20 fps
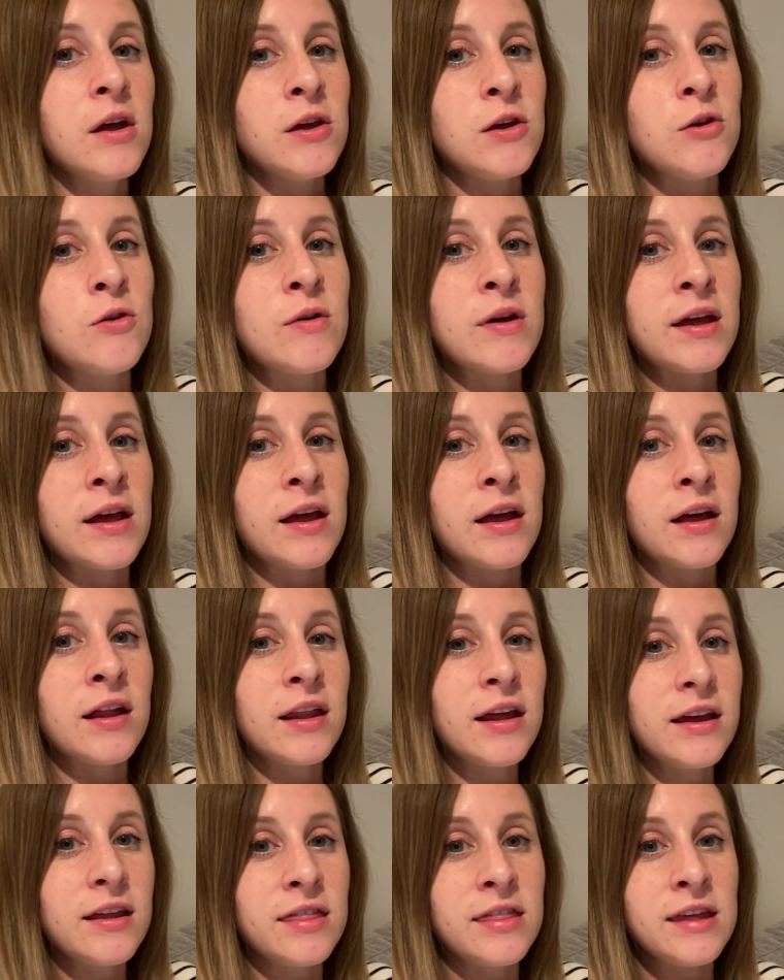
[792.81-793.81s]
you can
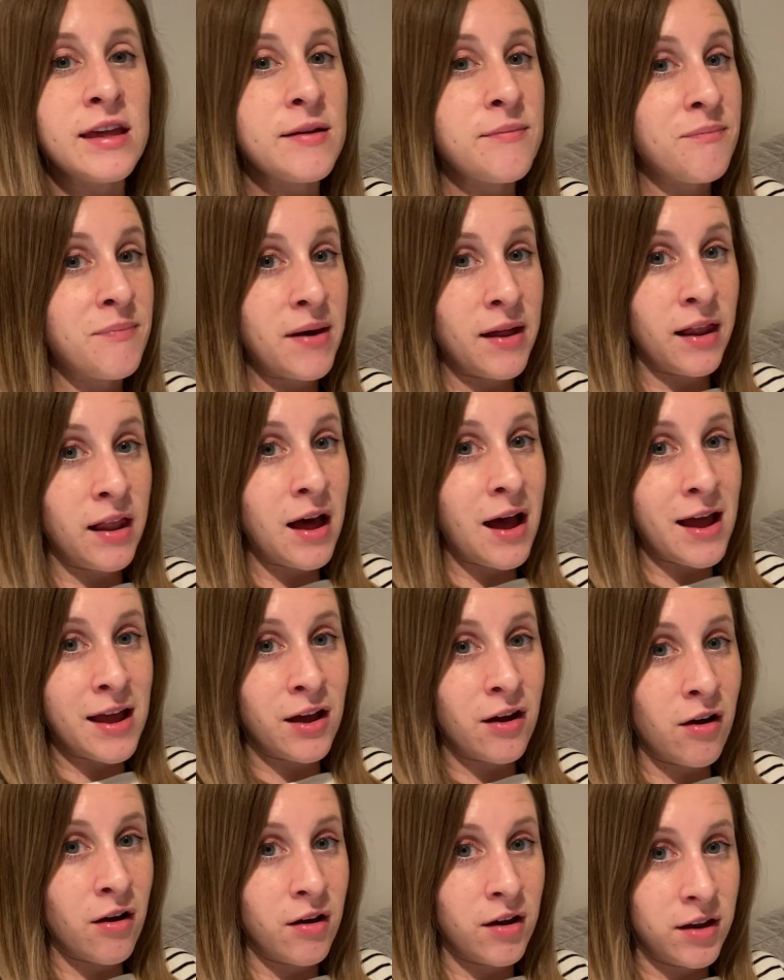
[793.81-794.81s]
click the bell
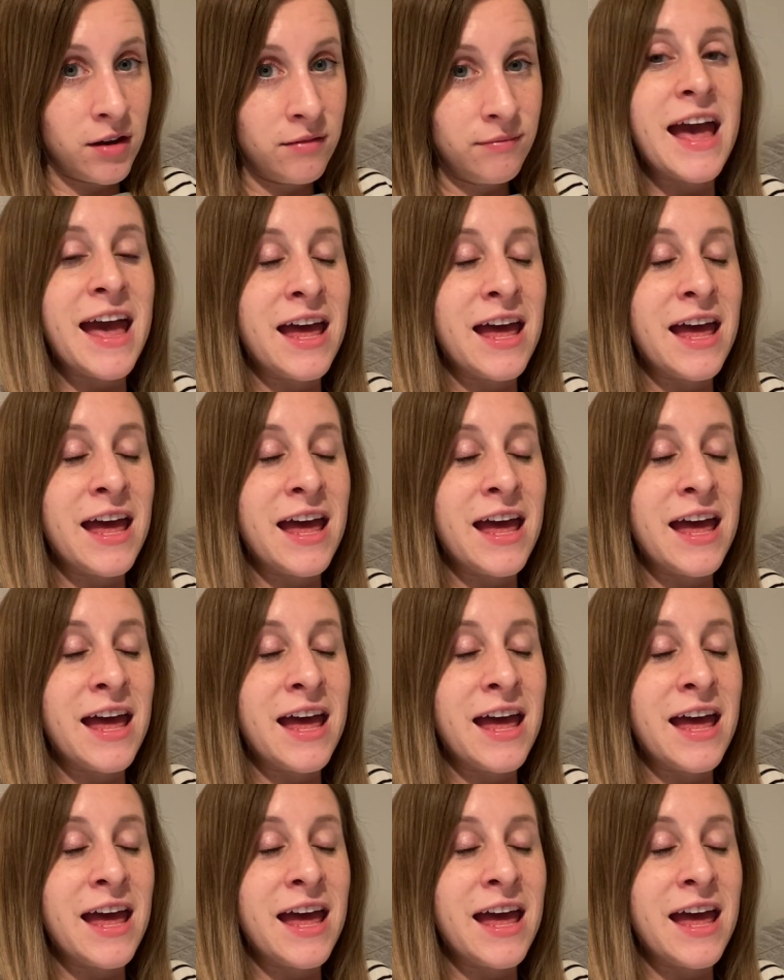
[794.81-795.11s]
icon.